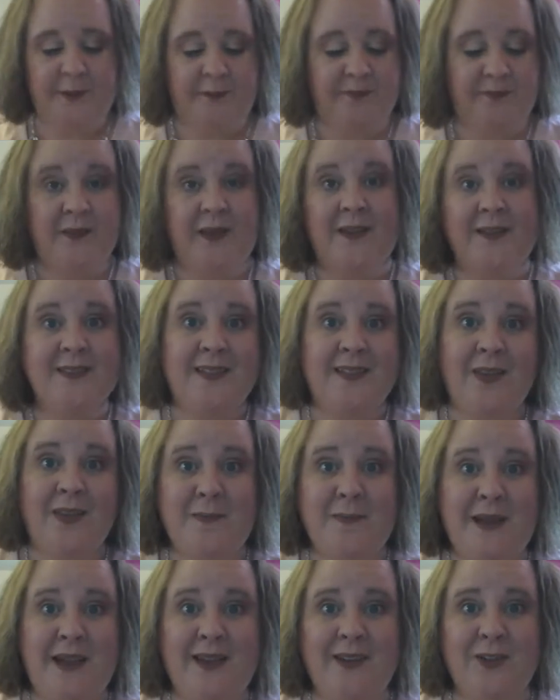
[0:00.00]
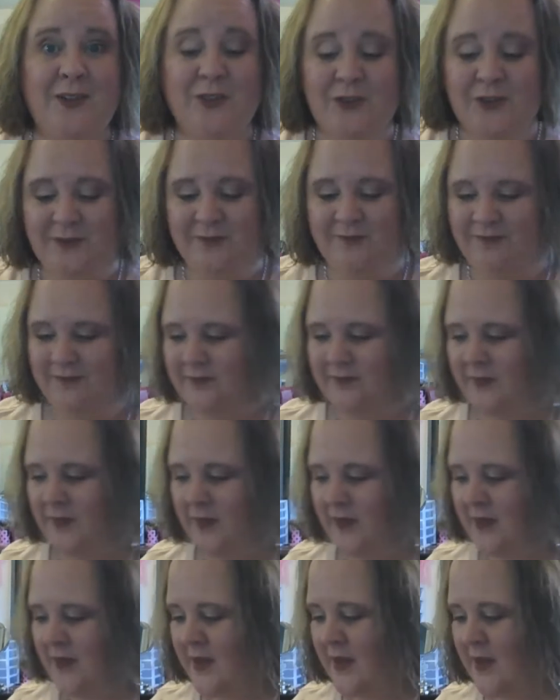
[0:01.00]
that's all that matters.
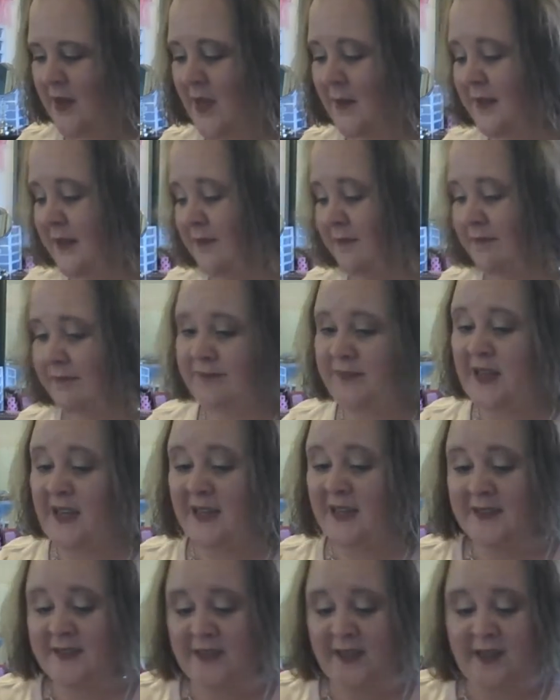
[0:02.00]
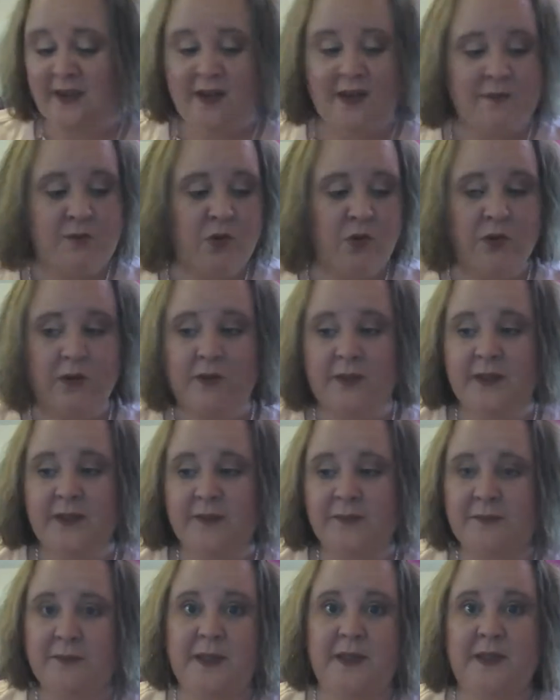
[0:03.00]
I mean, I could say a lot more on it,
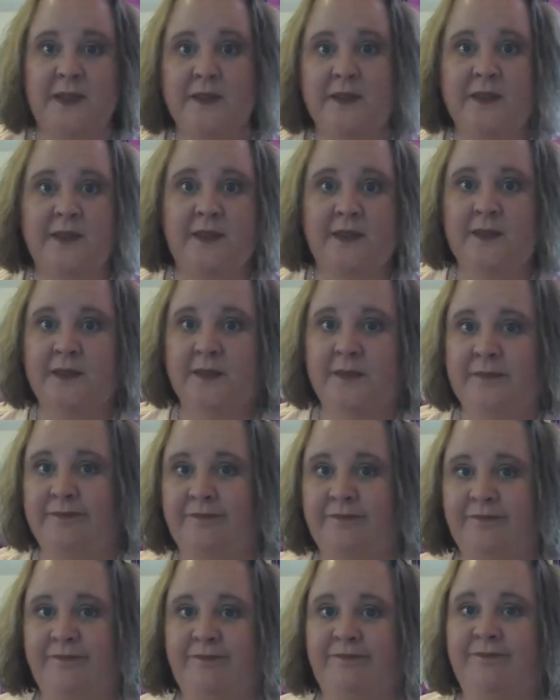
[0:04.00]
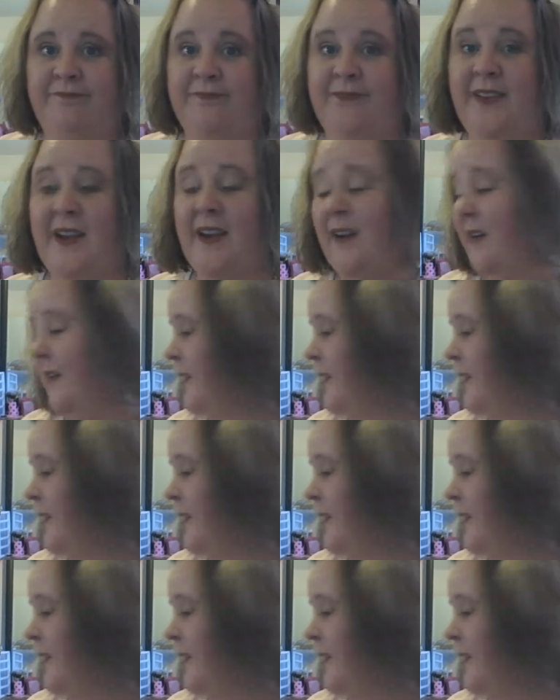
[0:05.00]
but nah.